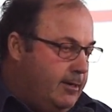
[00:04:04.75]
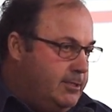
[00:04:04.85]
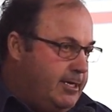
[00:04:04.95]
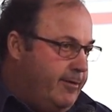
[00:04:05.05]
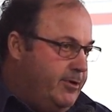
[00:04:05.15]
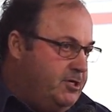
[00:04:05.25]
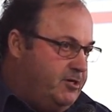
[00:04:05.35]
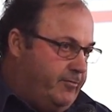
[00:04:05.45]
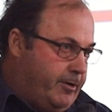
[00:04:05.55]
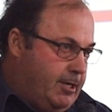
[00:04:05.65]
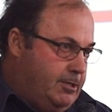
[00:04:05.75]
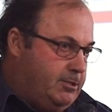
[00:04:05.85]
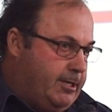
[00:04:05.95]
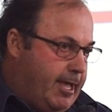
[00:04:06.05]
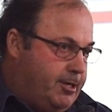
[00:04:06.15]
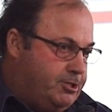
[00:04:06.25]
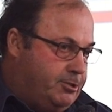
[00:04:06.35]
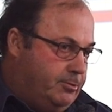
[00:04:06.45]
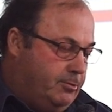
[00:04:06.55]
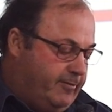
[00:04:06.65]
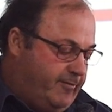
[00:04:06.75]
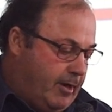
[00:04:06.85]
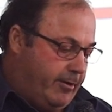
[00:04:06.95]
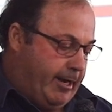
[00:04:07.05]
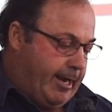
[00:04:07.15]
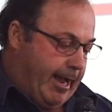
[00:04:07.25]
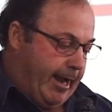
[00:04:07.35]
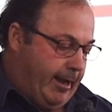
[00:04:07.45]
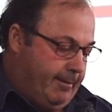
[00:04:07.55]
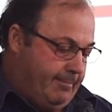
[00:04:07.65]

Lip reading: sandwiches for her kids to go to school the following day.